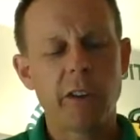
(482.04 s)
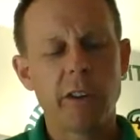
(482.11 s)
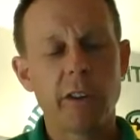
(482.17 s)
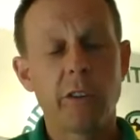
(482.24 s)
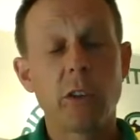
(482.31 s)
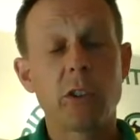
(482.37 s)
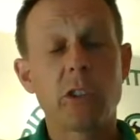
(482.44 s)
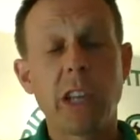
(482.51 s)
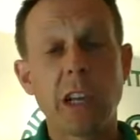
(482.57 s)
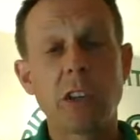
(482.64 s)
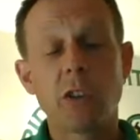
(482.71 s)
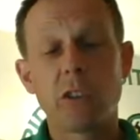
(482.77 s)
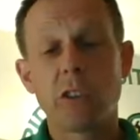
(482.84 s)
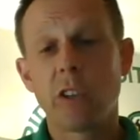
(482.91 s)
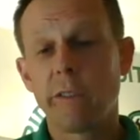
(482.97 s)
those
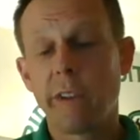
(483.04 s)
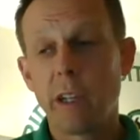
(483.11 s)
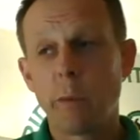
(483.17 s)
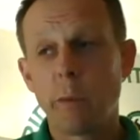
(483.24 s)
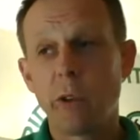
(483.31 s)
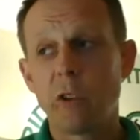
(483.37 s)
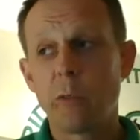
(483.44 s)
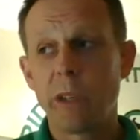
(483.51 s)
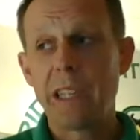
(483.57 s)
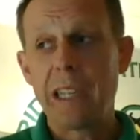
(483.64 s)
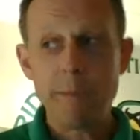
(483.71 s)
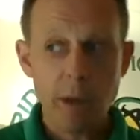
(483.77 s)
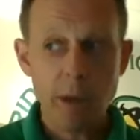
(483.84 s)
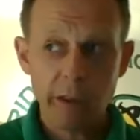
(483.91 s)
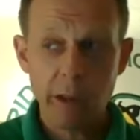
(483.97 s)
schedules are available. You've been
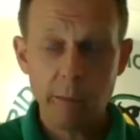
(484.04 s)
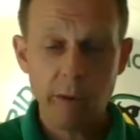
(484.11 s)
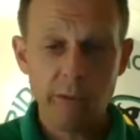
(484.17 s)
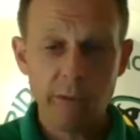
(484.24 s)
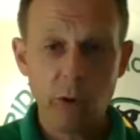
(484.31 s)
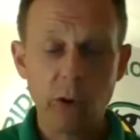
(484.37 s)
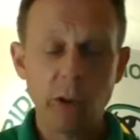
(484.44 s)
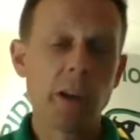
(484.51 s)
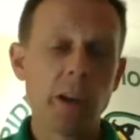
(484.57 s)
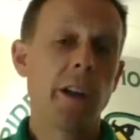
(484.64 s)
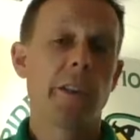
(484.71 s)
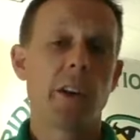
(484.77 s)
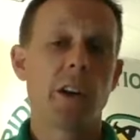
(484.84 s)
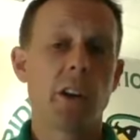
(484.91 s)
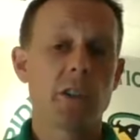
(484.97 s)
emailed them before.
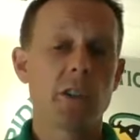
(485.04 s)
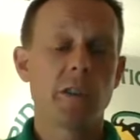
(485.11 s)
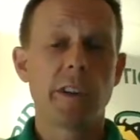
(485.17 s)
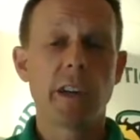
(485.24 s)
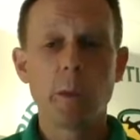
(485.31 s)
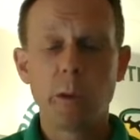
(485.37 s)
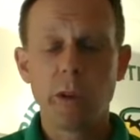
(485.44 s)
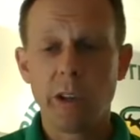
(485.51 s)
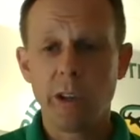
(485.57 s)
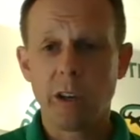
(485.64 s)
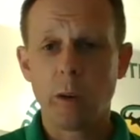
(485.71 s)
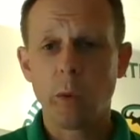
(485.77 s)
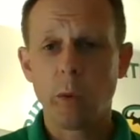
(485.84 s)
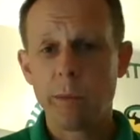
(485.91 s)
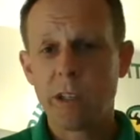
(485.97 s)
They're also available on
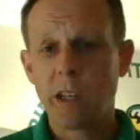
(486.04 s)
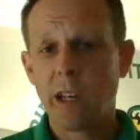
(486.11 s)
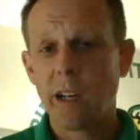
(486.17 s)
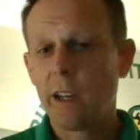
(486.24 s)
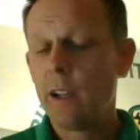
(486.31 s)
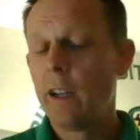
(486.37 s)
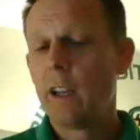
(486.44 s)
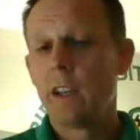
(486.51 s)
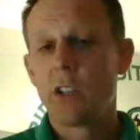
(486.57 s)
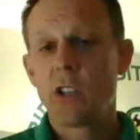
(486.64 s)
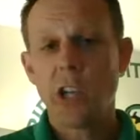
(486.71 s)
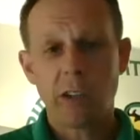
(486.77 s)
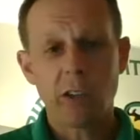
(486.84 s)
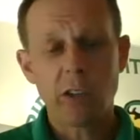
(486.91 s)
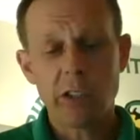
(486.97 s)
our website.
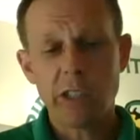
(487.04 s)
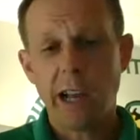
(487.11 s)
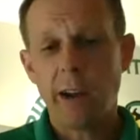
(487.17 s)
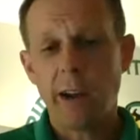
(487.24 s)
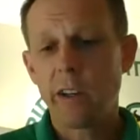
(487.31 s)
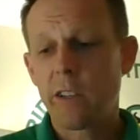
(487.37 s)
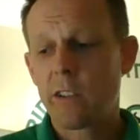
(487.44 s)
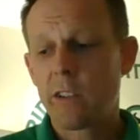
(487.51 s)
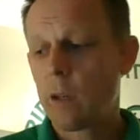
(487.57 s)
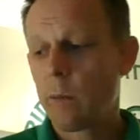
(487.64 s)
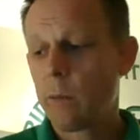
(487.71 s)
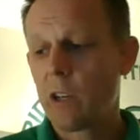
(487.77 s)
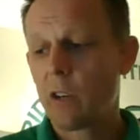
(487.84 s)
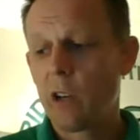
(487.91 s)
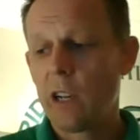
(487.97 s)
Check those out. It's going to
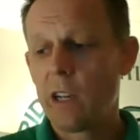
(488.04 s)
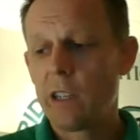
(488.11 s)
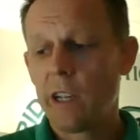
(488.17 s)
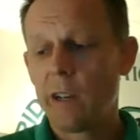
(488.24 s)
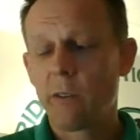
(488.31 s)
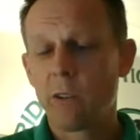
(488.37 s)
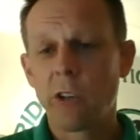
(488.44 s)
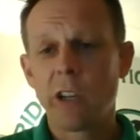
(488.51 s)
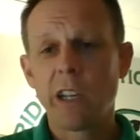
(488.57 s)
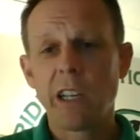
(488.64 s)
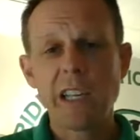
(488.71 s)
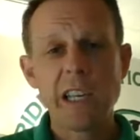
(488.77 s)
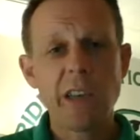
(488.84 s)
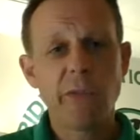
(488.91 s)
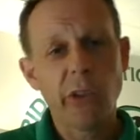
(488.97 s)
be a great day of learning.
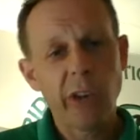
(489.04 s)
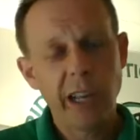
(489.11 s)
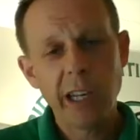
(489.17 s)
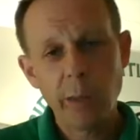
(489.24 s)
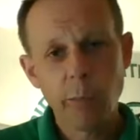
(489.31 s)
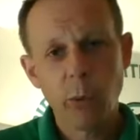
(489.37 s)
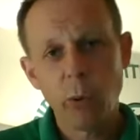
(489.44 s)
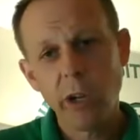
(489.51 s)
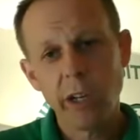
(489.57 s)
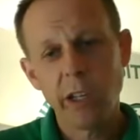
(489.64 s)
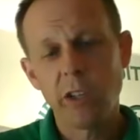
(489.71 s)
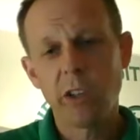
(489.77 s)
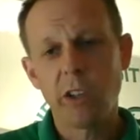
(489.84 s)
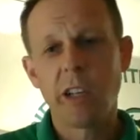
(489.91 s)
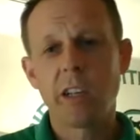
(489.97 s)
If at any point
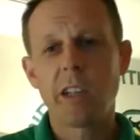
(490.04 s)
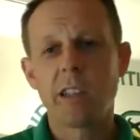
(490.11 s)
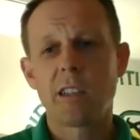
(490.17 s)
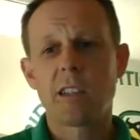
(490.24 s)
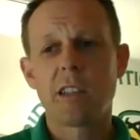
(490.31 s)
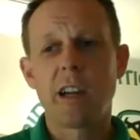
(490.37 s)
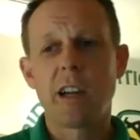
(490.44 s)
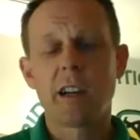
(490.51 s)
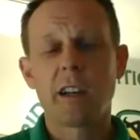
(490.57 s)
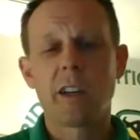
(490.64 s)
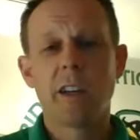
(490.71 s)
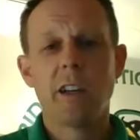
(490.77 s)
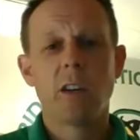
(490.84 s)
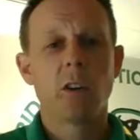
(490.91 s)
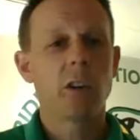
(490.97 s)
your kid gets stuck
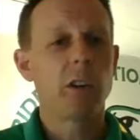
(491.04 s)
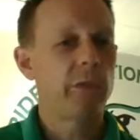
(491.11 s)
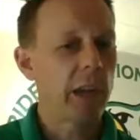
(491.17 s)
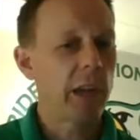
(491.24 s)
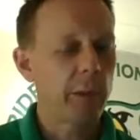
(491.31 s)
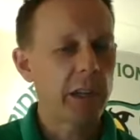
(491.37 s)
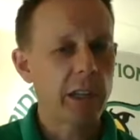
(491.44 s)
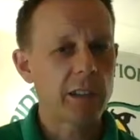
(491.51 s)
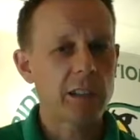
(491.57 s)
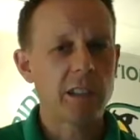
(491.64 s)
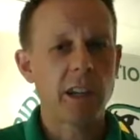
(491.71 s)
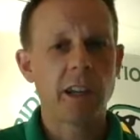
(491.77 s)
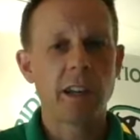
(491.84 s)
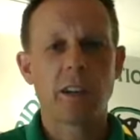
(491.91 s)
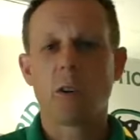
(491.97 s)
or your family gets
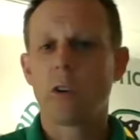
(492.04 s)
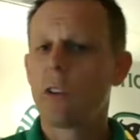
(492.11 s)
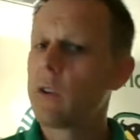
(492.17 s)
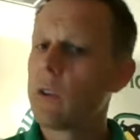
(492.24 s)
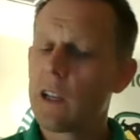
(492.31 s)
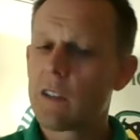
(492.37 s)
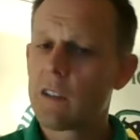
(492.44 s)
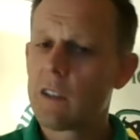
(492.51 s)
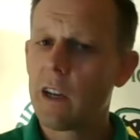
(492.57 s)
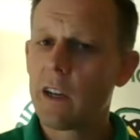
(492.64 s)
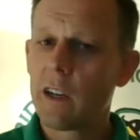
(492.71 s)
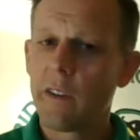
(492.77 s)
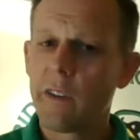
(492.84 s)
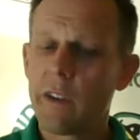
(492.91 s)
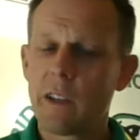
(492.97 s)
stuck or you get
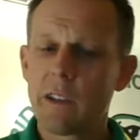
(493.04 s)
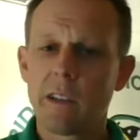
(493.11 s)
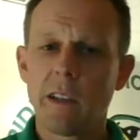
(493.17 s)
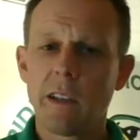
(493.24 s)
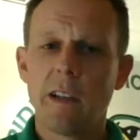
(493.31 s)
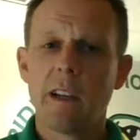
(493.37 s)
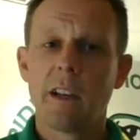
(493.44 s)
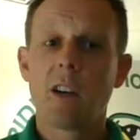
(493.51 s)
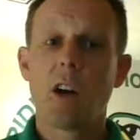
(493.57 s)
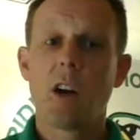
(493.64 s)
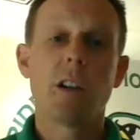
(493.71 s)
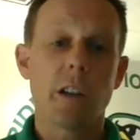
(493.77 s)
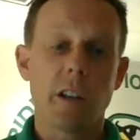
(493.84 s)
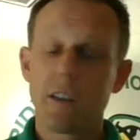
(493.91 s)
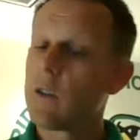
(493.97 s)
stuck on this,
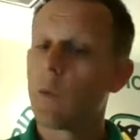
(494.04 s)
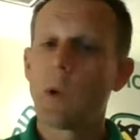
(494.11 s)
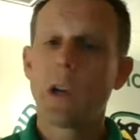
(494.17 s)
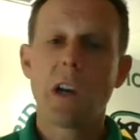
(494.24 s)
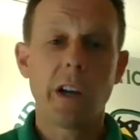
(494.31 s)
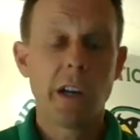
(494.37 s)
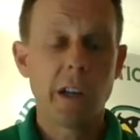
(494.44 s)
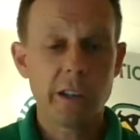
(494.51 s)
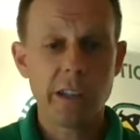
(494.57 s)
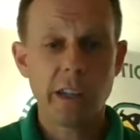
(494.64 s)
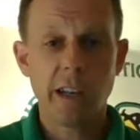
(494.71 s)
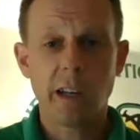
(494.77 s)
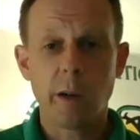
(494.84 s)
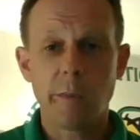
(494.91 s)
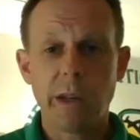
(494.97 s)
call us. We are here to
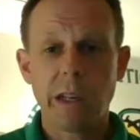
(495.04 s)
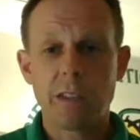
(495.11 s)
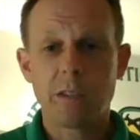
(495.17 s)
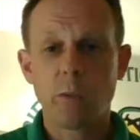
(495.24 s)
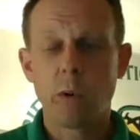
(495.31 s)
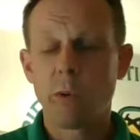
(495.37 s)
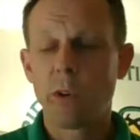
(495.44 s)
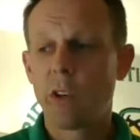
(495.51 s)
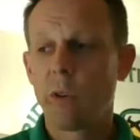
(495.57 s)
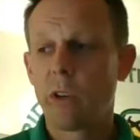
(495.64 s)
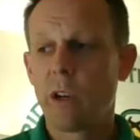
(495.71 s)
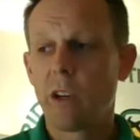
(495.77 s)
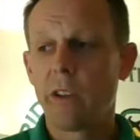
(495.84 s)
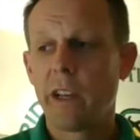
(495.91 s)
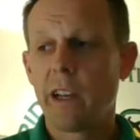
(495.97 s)
help. That's what we're doing
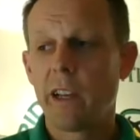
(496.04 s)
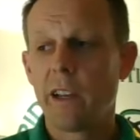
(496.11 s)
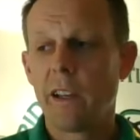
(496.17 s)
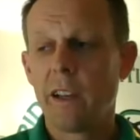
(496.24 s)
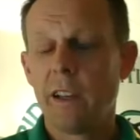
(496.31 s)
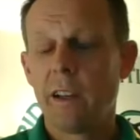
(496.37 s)
all day.